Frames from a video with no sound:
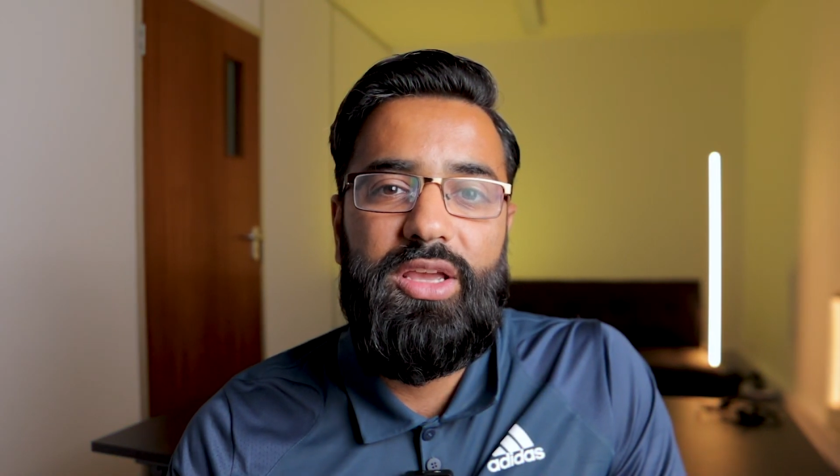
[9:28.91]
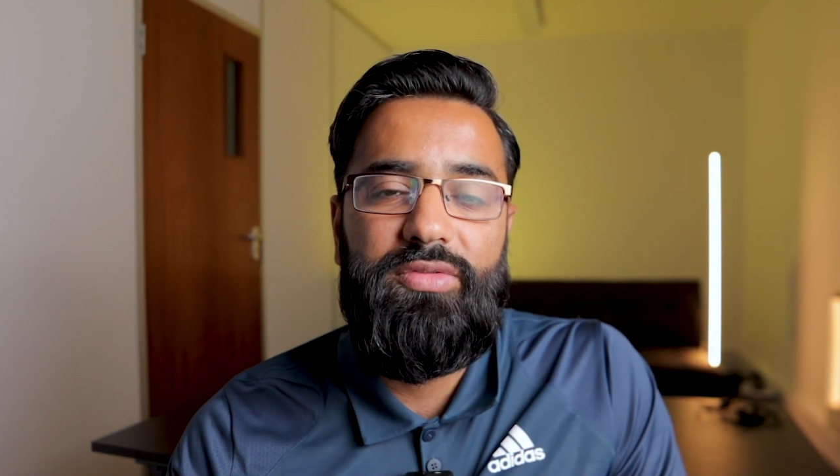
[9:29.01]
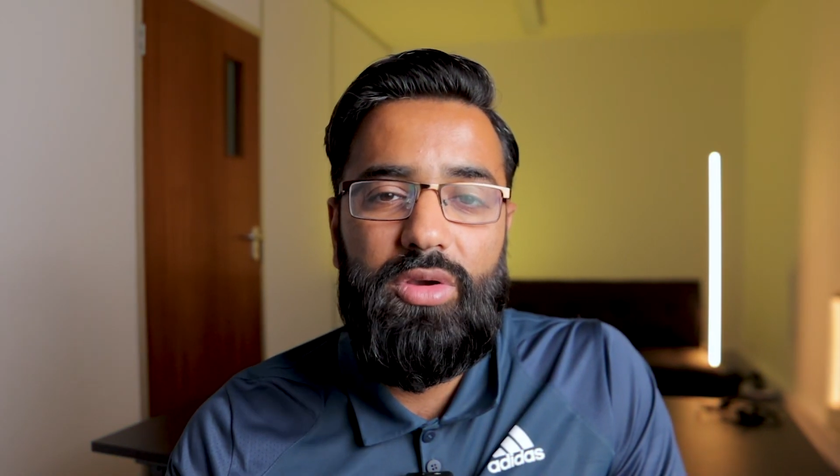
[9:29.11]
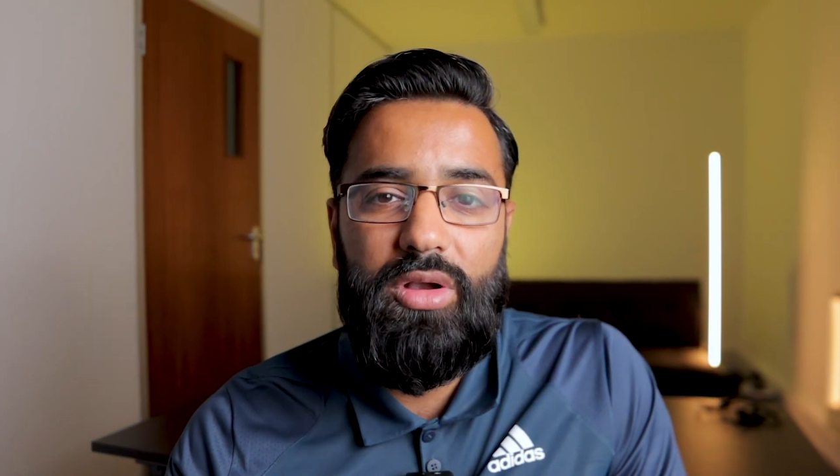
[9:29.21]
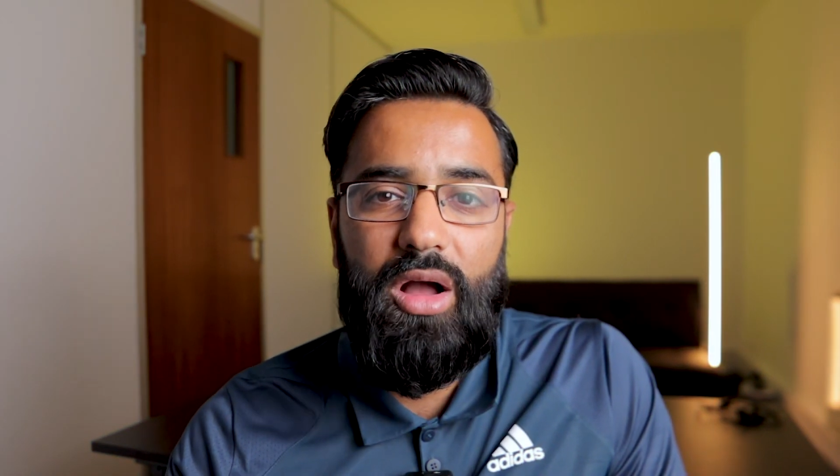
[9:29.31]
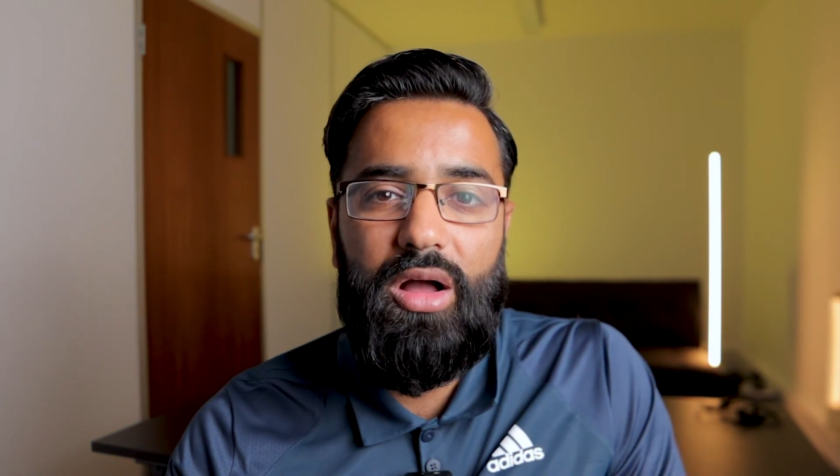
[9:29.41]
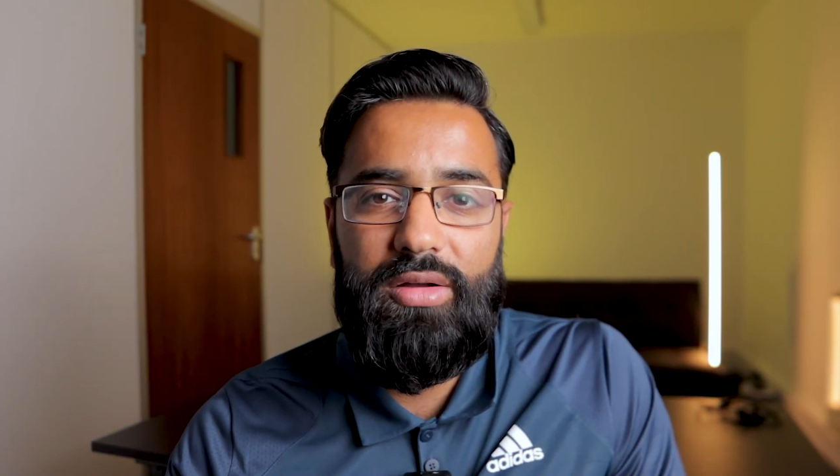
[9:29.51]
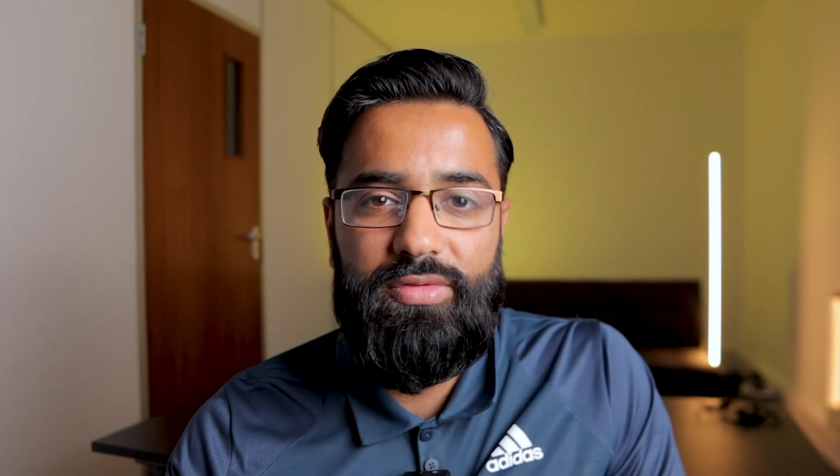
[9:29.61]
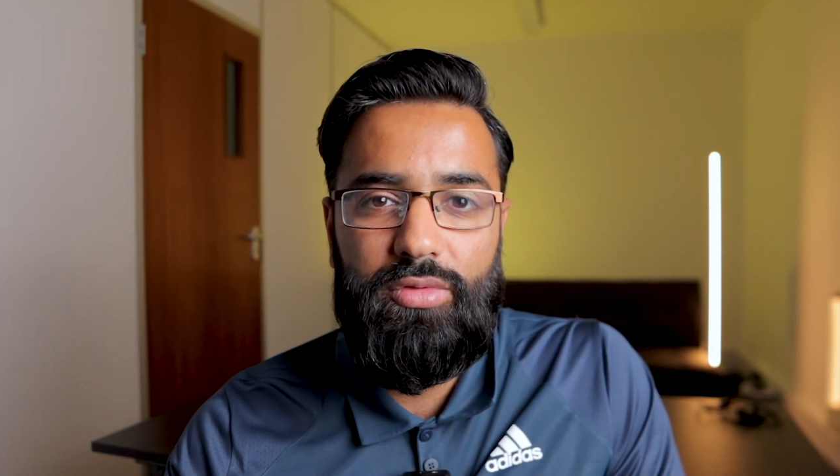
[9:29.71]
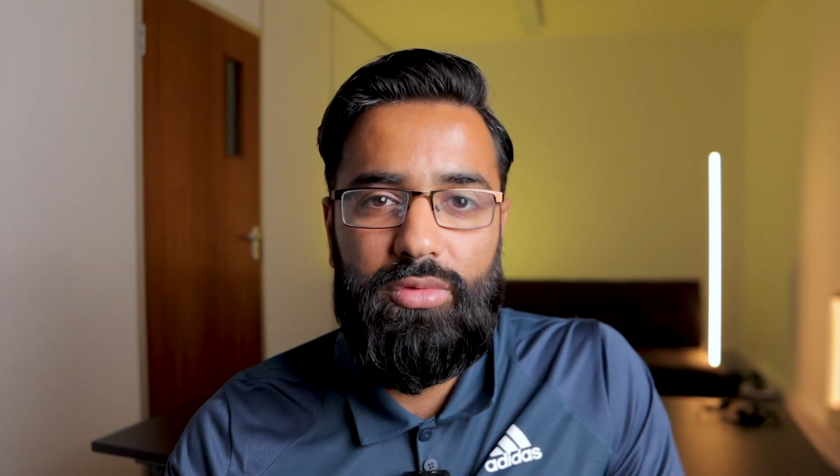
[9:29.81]
If you can't
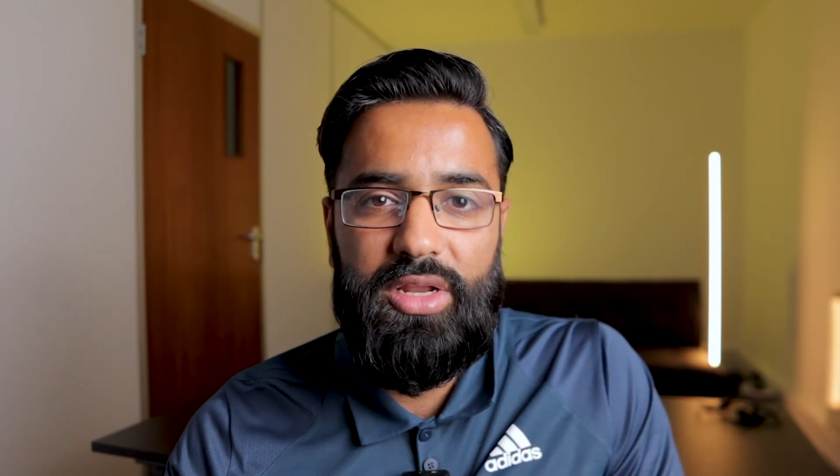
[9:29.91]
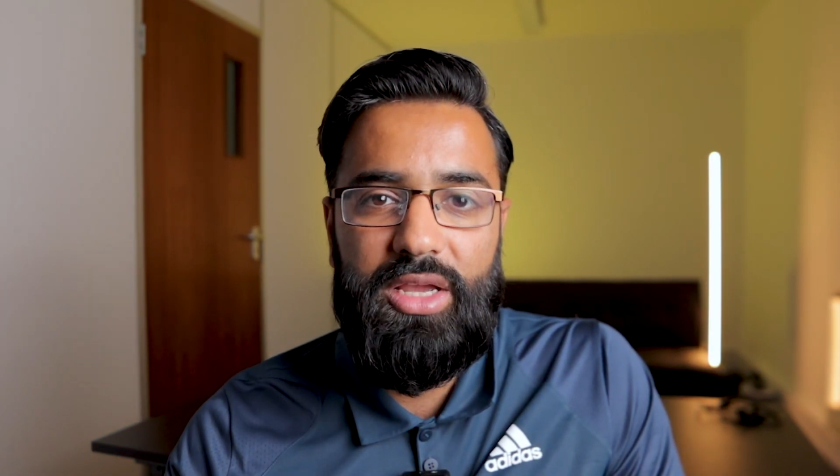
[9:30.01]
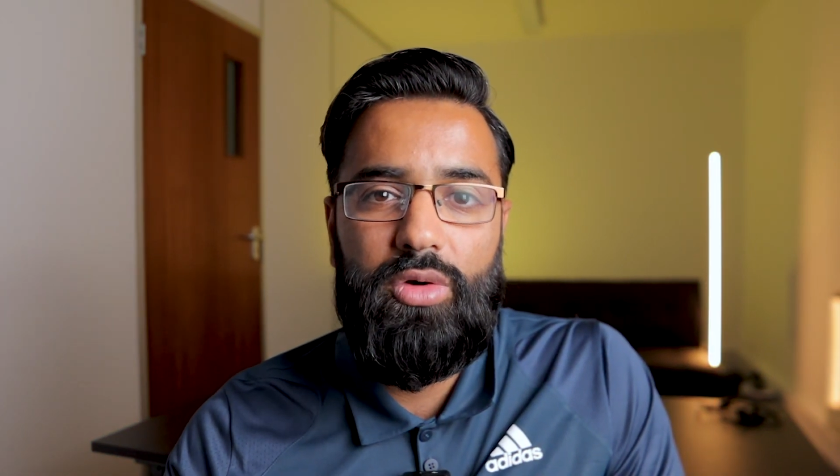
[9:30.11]
afford it